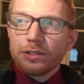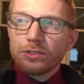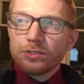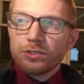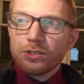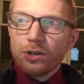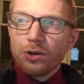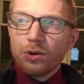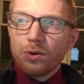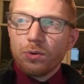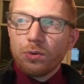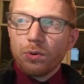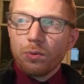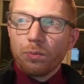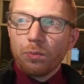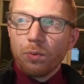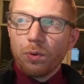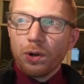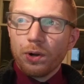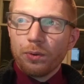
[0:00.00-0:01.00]
So
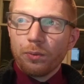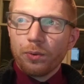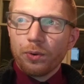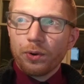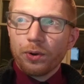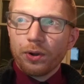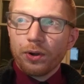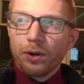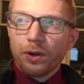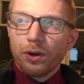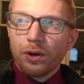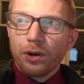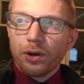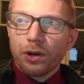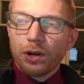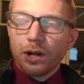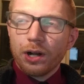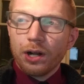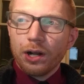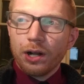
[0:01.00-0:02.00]
what we
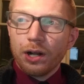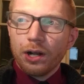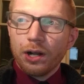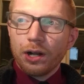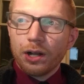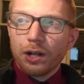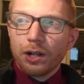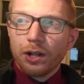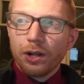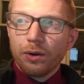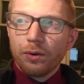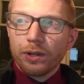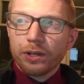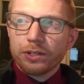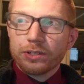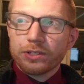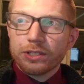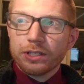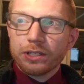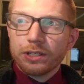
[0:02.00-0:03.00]
are
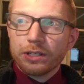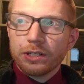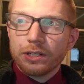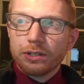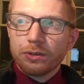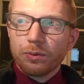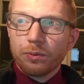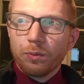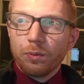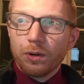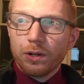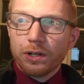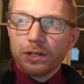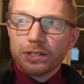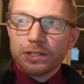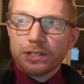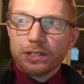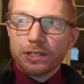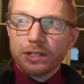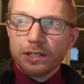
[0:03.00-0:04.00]
going to
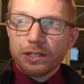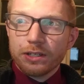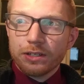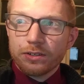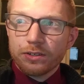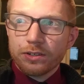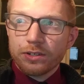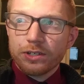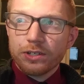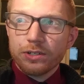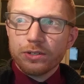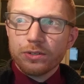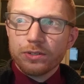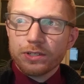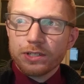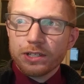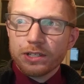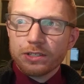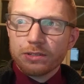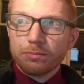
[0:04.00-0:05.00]
want to
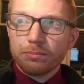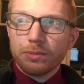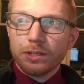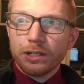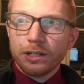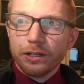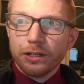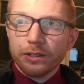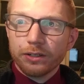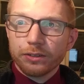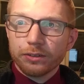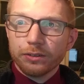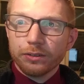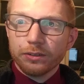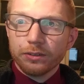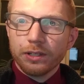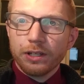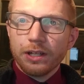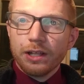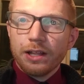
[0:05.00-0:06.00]
introduce is a
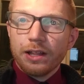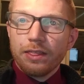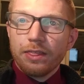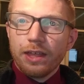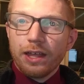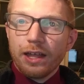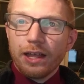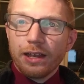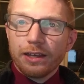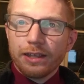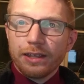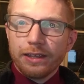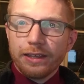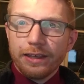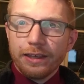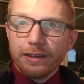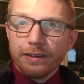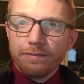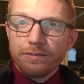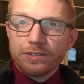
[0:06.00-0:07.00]
model that
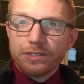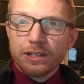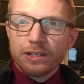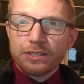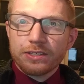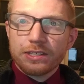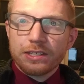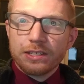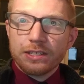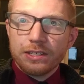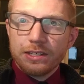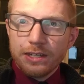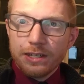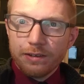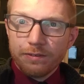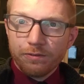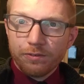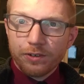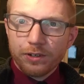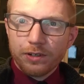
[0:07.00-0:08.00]
gives us
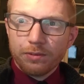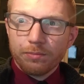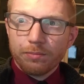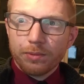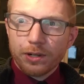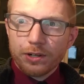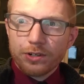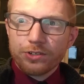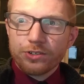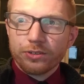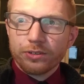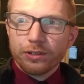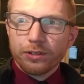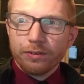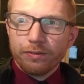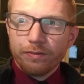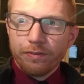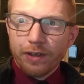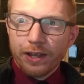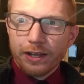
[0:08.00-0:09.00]
different marginal
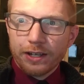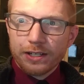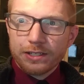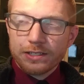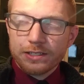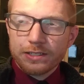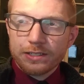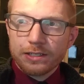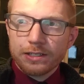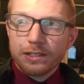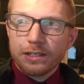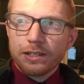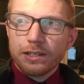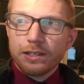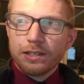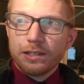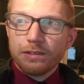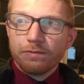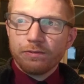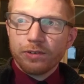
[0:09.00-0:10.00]
effects,
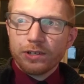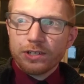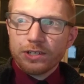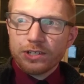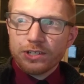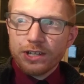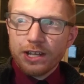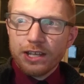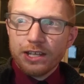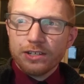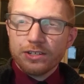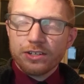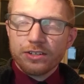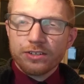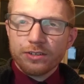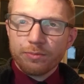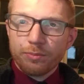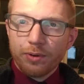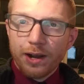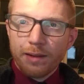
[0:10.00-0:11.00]
different changes
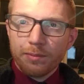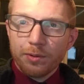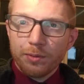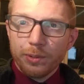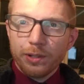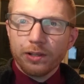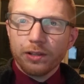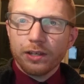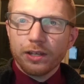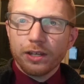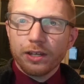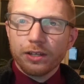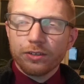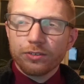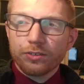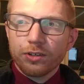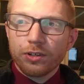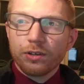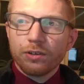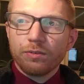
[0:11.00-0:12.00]
in
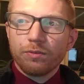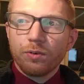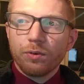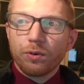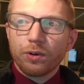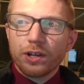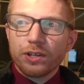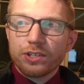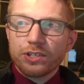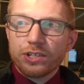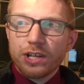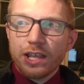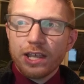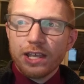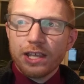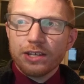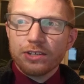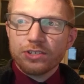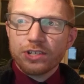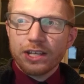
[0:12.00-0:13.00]
probabilities for a
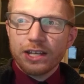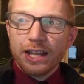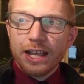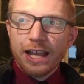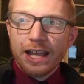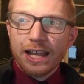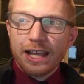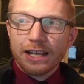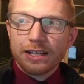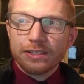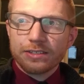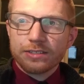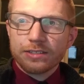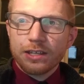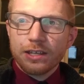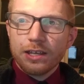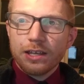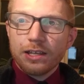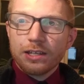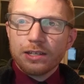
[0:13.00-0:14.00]
change in x,
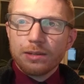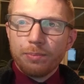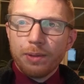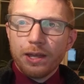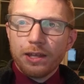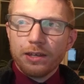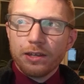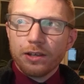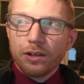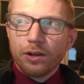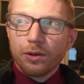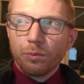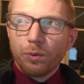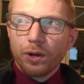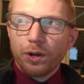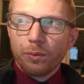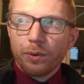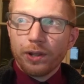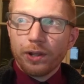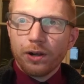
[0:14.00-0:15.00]
depending on
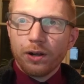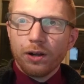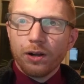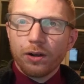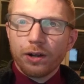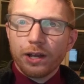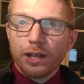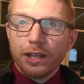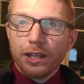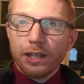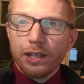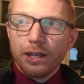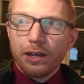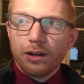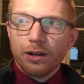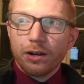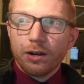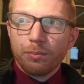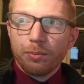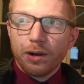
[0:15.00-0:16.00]
where we are in
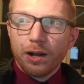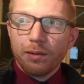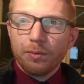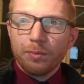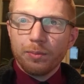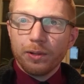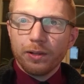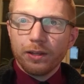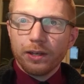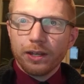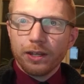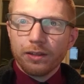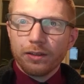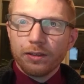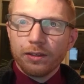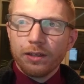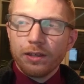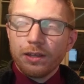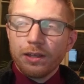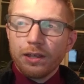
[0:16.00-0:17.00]
our probability.
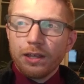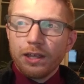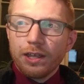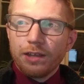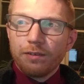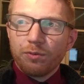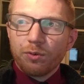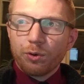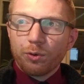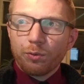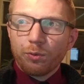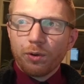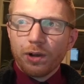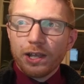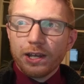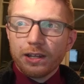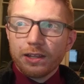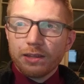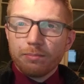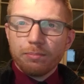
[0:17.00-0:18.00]
If we're
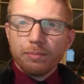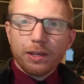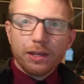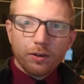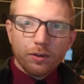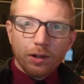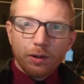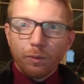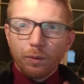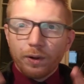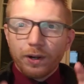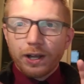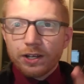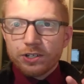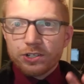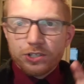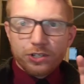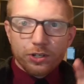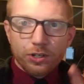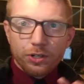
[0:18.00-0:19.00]
right in the middle, or we're not
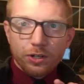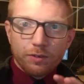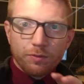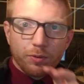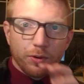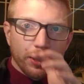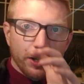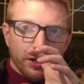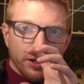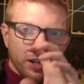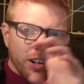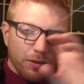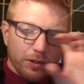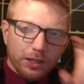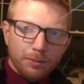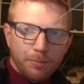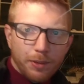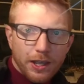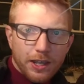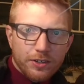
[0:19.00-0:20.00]
sure if we're going to go with
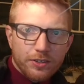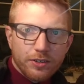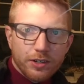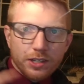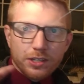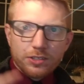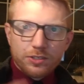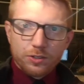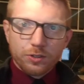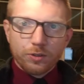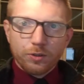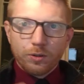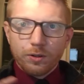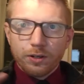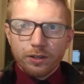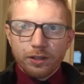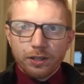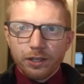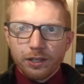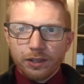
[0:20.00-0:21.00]
the Patriots
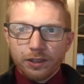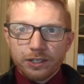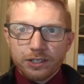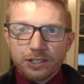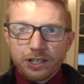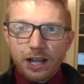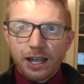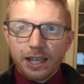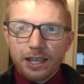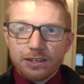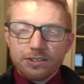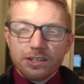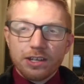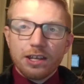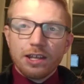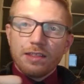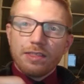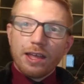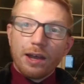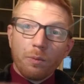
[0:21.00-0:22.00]
or the Giants,
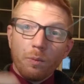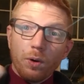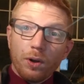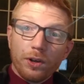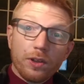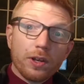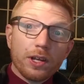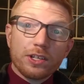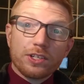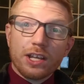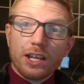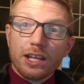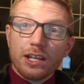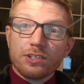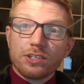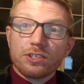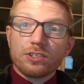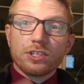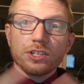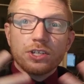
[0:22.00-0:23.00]
that 1 unit
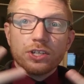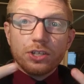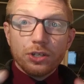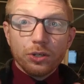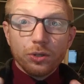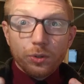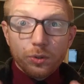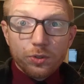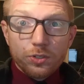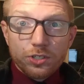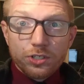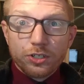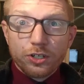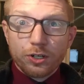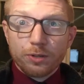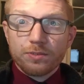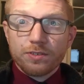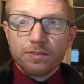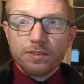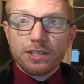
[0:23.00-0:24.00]
change is huge in
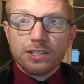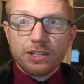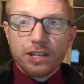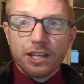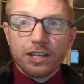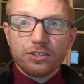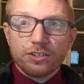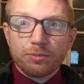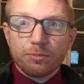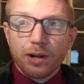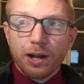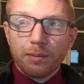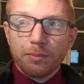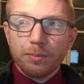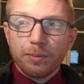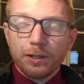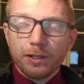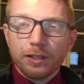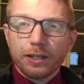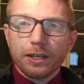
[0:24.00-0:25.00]
terms of the change in
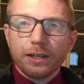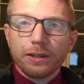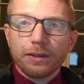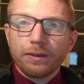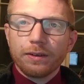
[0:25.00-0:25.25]
probability.